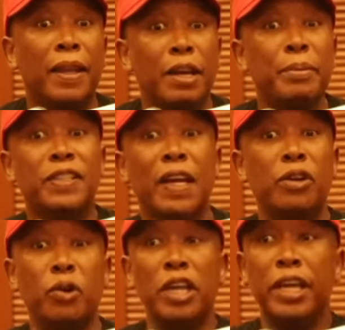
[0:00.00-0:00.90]
Let me tell
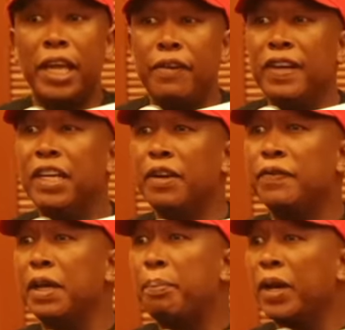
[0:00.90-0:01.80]
you, even
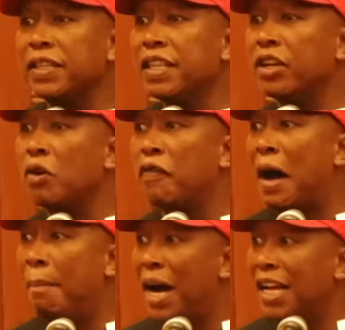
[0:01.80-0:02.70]
if the president of
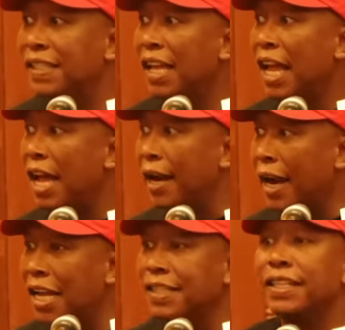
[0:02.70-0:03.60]
Hamas
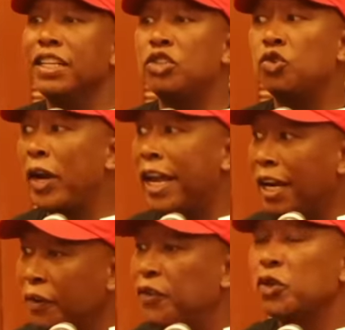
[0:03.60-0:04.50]
runs into
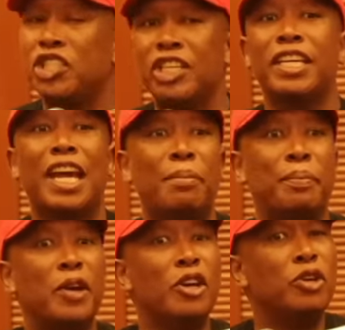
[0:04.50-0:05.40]
a refugee camp,